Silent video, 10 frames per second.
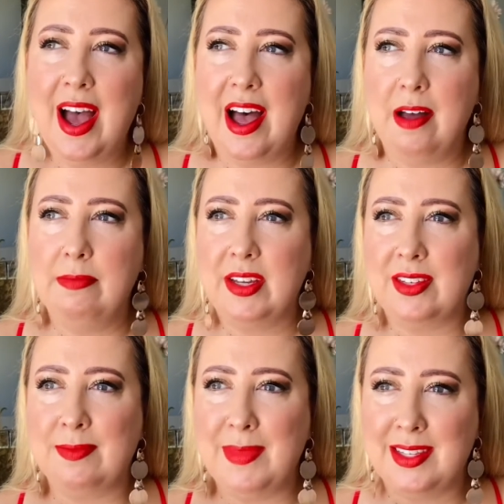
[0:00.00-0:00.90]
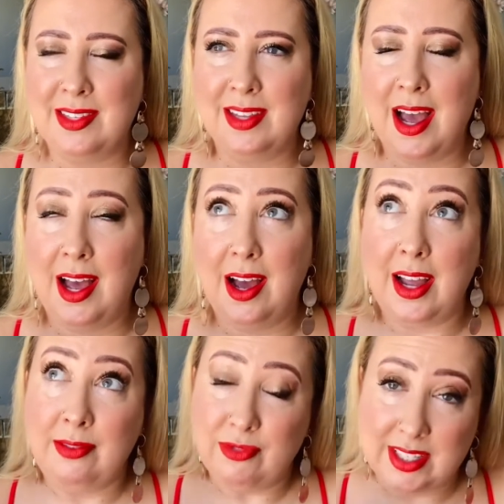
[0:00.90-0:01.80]
because I
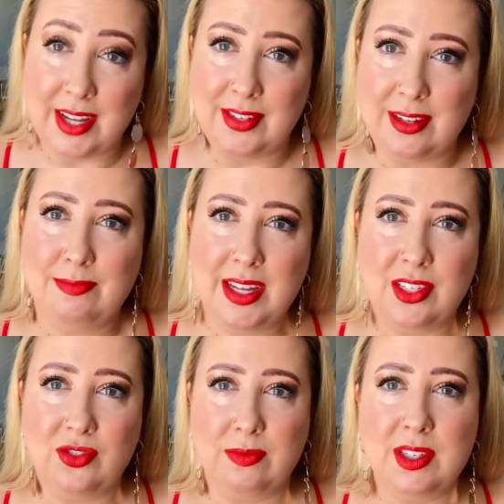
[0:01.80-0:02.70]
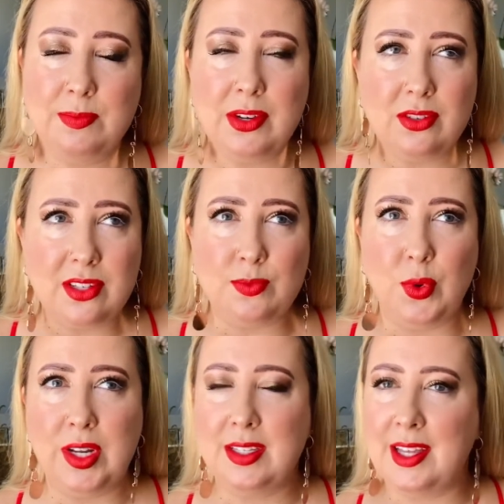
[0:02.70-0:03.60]
received a message from Spirit this
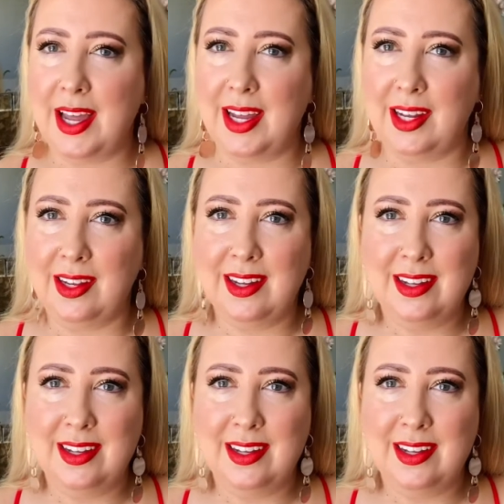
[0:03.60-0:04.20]
morning saying,